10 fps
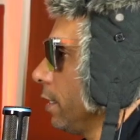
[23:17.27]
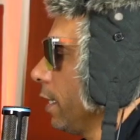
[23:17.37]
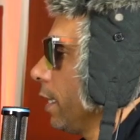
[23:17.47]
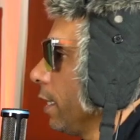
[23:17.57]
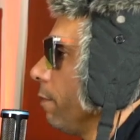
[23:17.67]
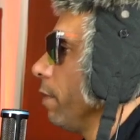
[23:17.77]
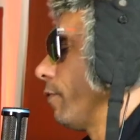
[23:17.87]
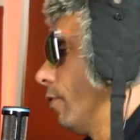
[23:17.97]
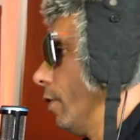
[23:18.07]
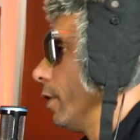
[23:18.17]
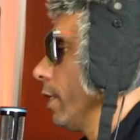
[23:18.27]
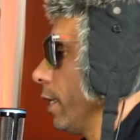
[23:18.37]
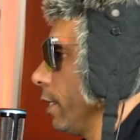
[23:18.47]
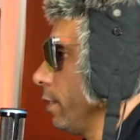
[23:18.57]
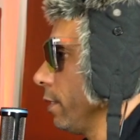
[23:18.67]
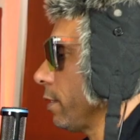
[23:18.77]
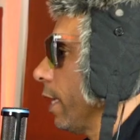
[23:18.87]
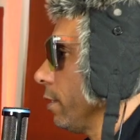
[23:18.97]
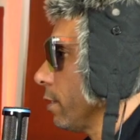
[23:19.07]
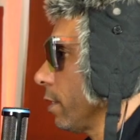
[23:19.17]
it before you before, even yeah,
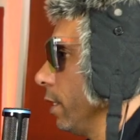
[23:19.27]
decide know. to.